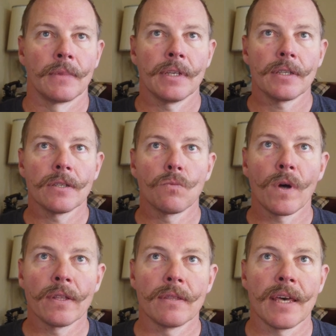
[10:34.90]
this is
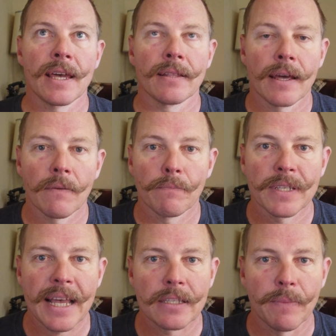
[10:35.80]
one thing that
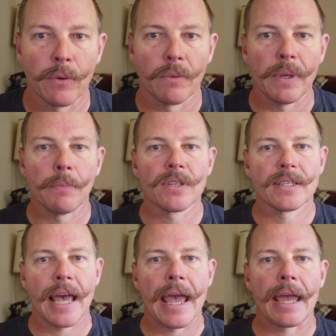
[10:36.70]
upsets me when people
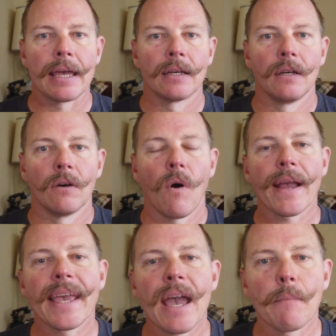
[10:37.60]
say, well, I
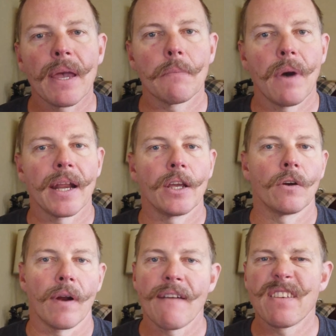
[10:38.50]
can't make money
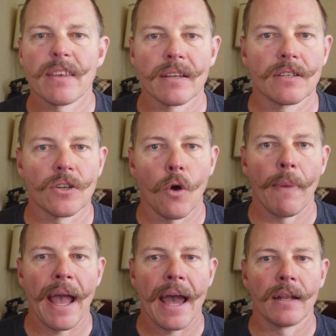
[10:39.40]
or everything's so
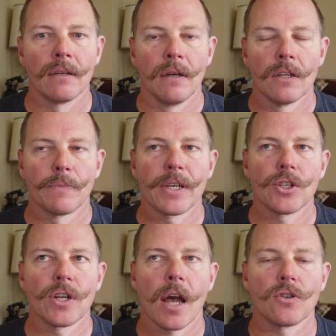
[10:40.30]
bad. It's because
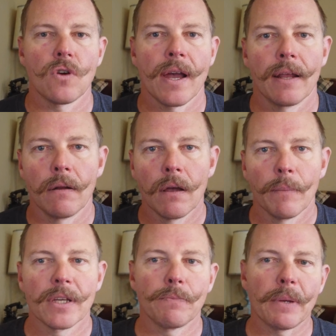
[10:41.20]
you're not trying,
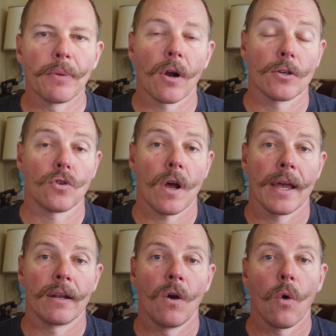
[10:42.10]
because people aren't
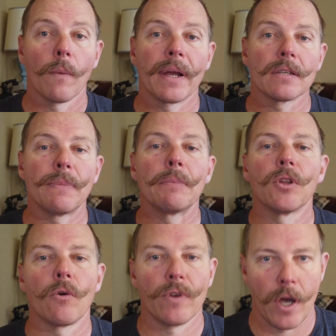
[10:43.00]
trying, or because people
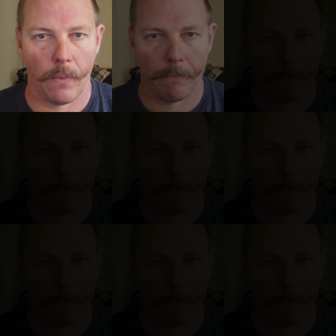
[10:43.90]
don't know.